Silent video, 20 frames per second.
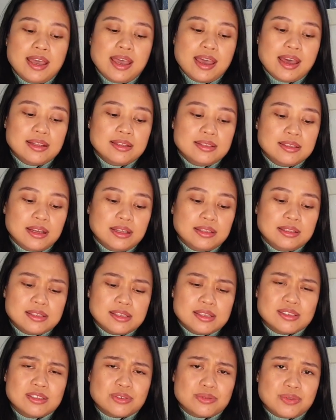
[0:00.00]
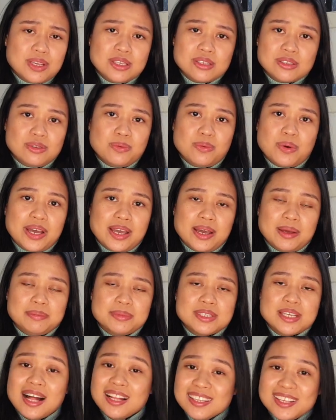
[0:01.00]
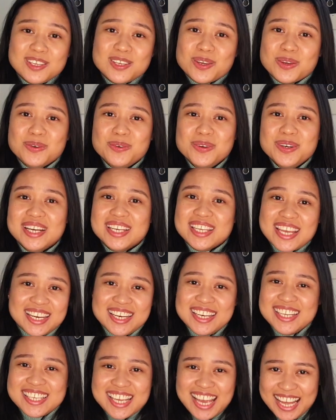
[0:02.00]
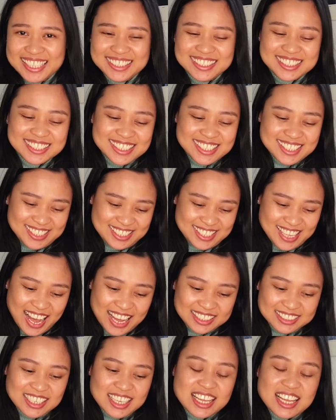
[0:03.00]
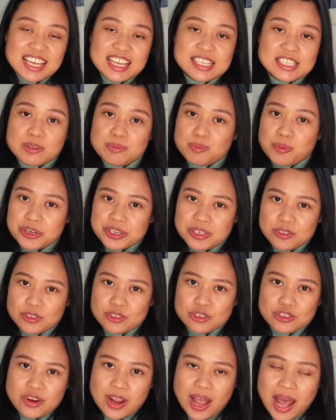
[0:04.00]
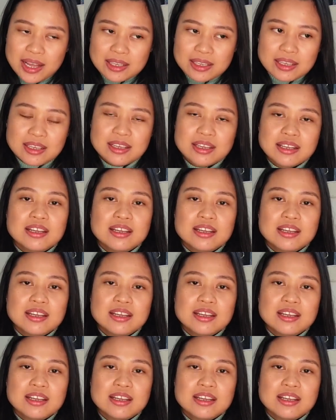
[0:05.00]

And this is the reason why I'm telling you again and again that it's important to track